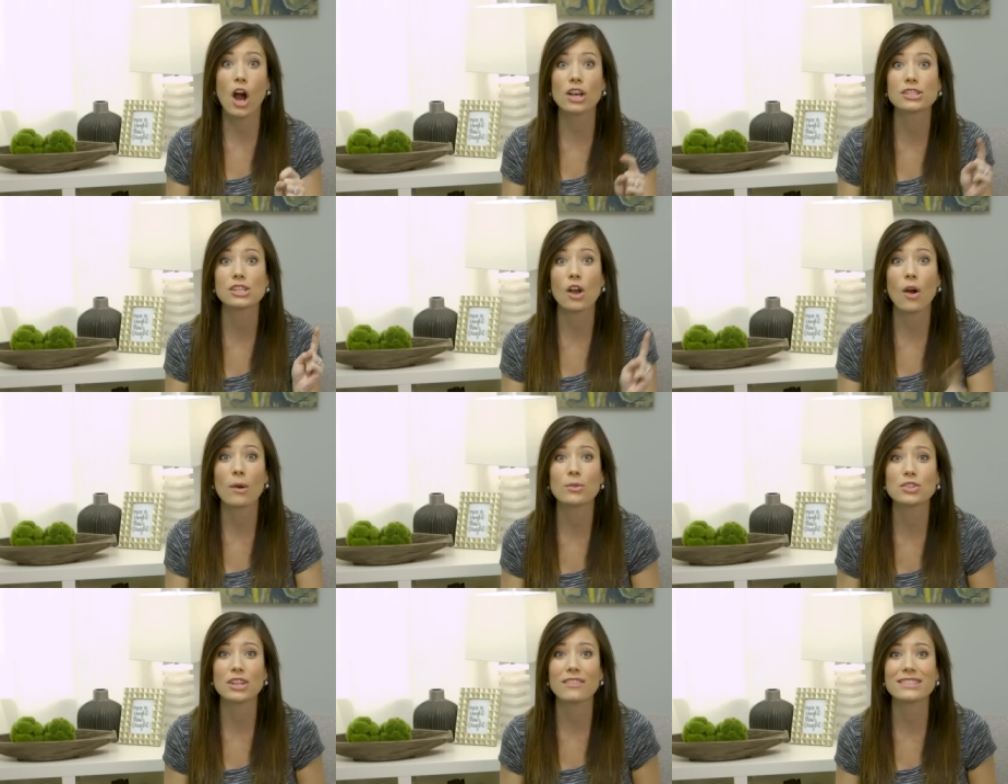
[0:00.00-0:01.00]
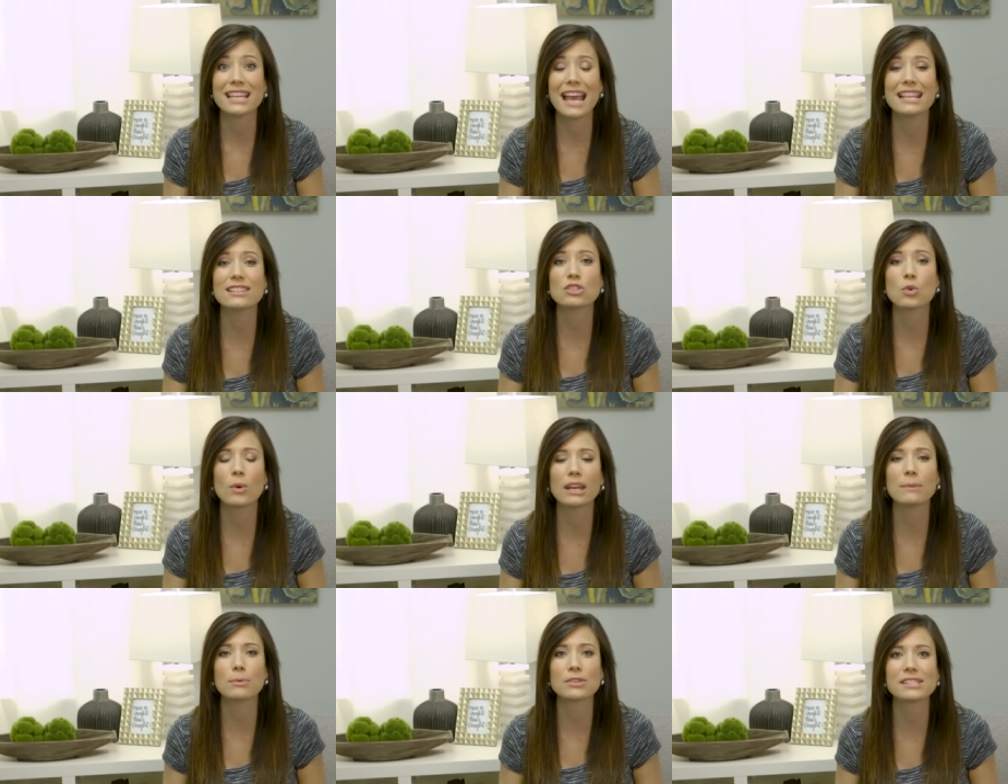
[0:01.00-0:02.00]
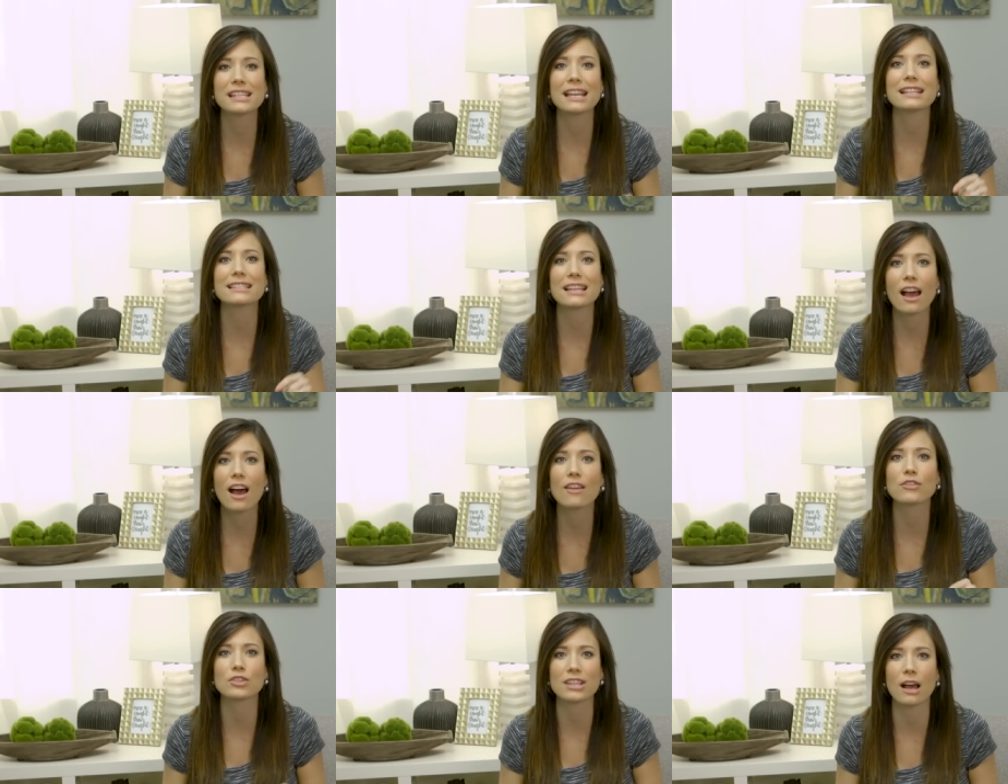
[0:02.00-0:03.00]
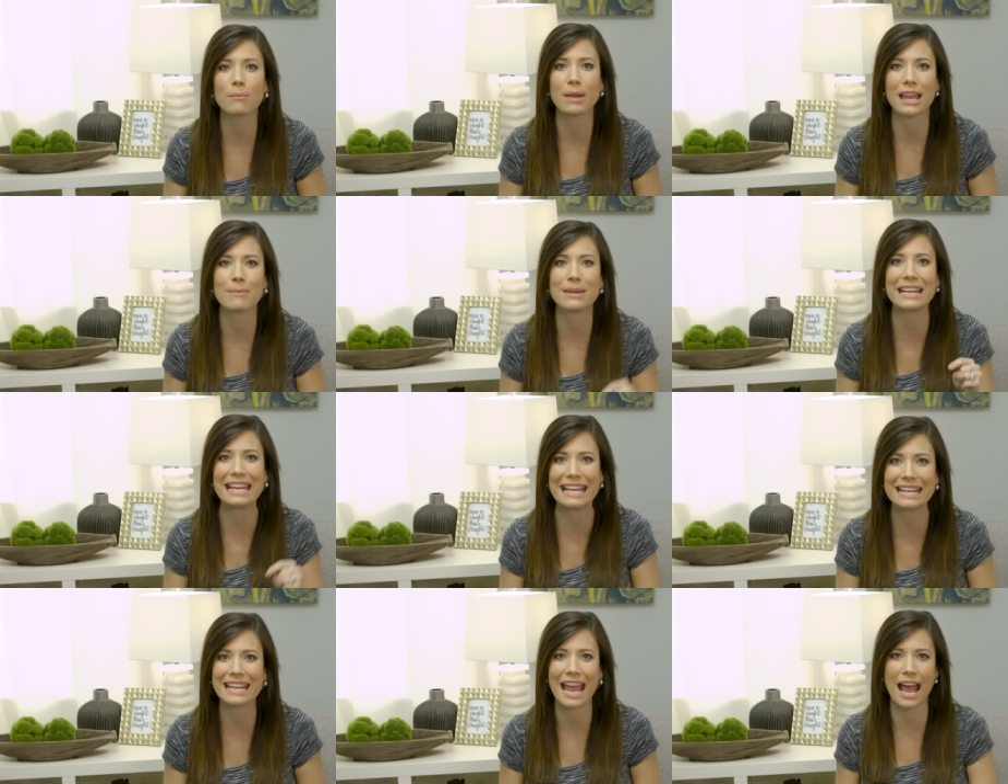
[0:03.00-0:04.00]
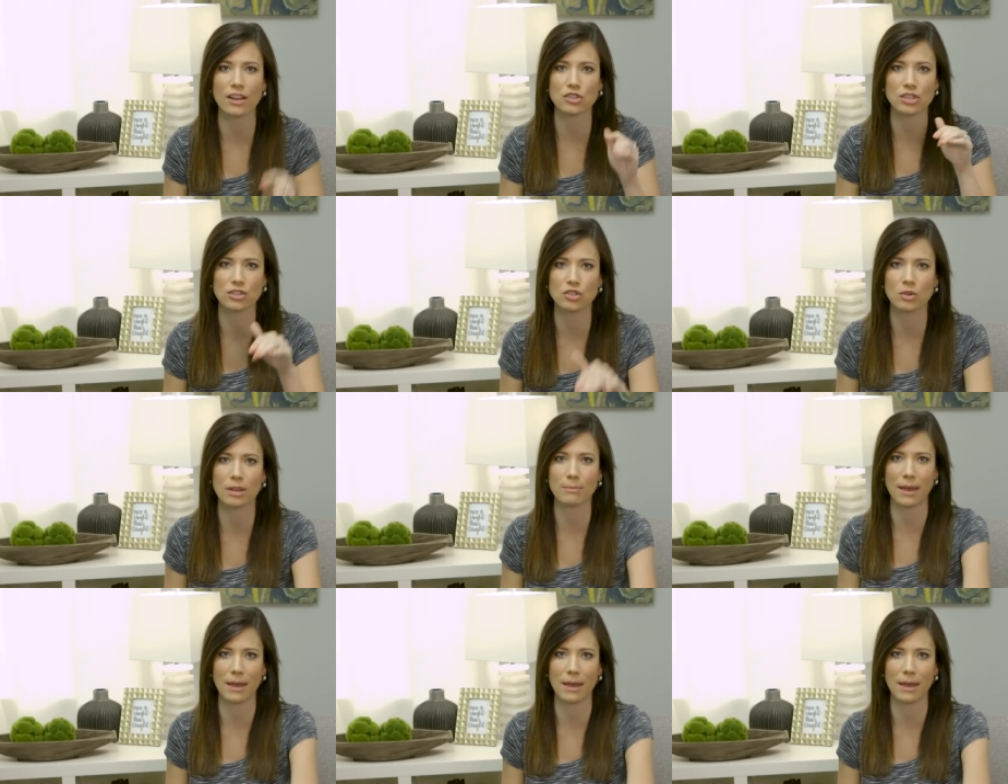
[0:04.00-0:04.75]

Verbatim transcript: Also, I want you to have ten to twenty percent of your down payment in cash that you can